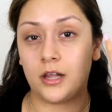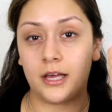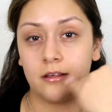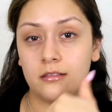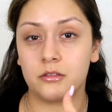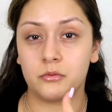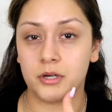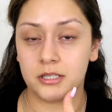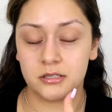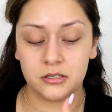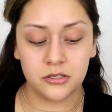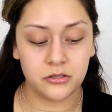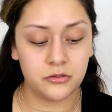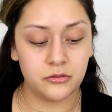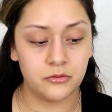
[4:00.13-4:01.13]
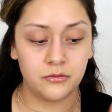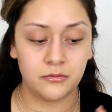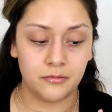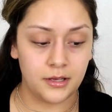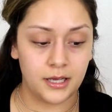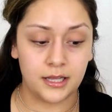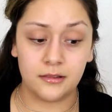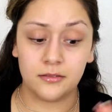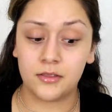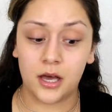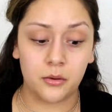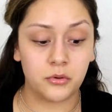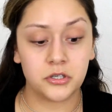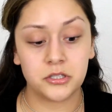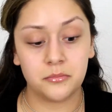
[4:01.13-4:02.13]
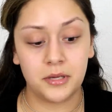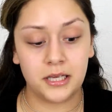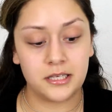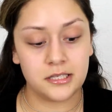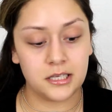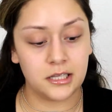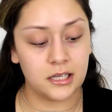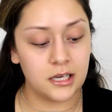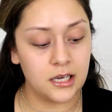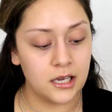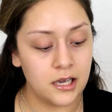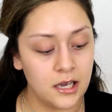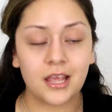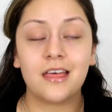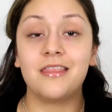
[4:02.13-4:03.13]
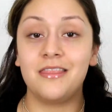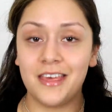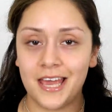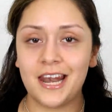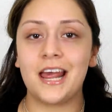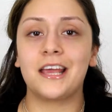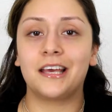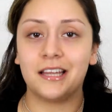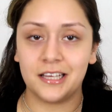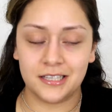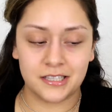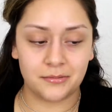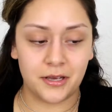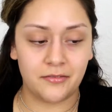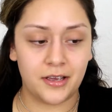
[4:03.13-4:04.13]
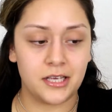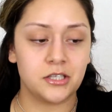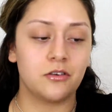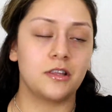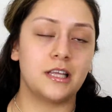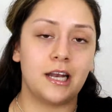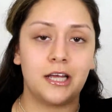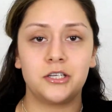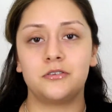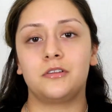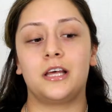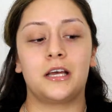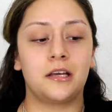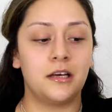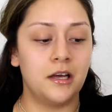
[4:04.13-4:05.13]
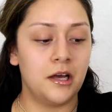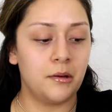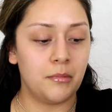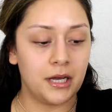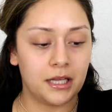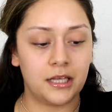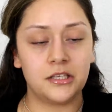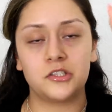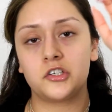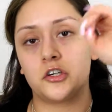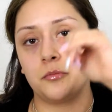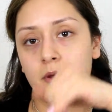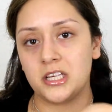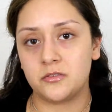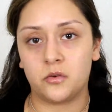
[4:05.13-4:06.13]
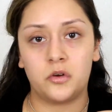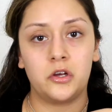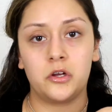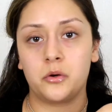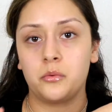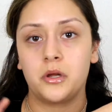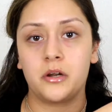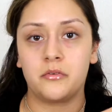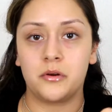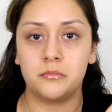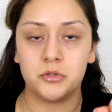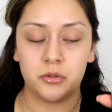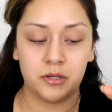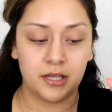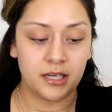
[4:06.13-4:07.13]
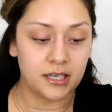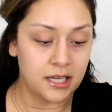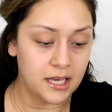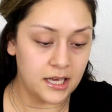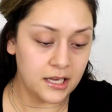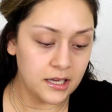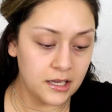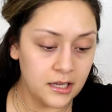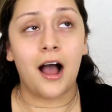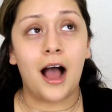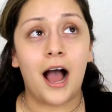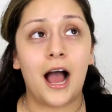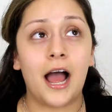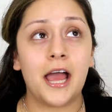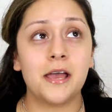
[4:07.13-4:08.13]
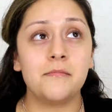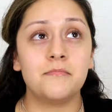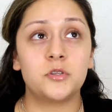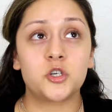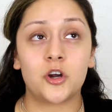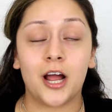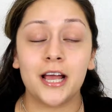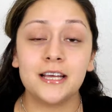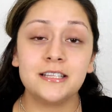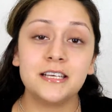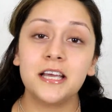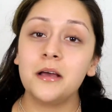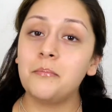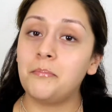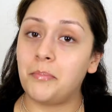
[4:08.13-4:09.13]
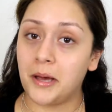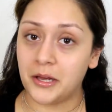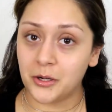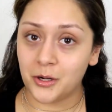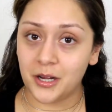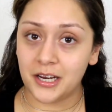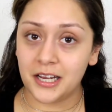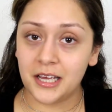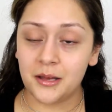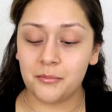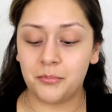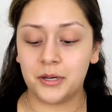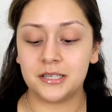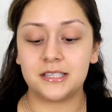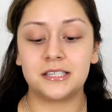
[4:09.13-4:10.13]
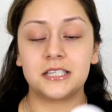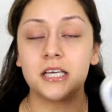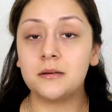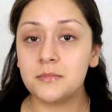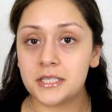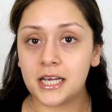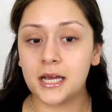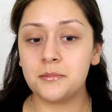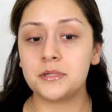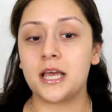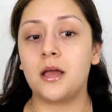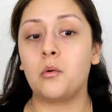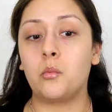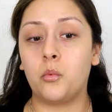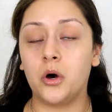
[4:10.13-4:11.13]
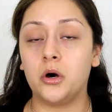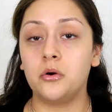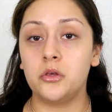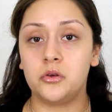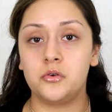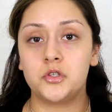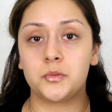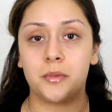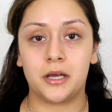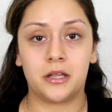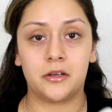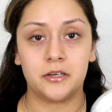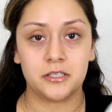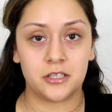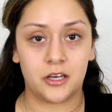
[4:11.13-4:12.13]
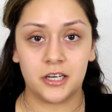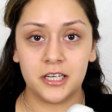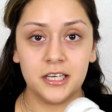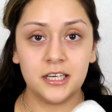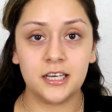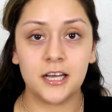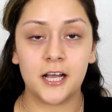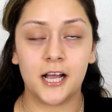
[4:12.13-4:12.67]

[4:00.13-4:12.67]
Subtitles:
like the residue, and that works amazingly. Then I cleanse my face. So then I do like my cleanser, my exfoliator, whatever I'm doing that day. I'm trying to get better at it, but sometimes I will use my Clarisonic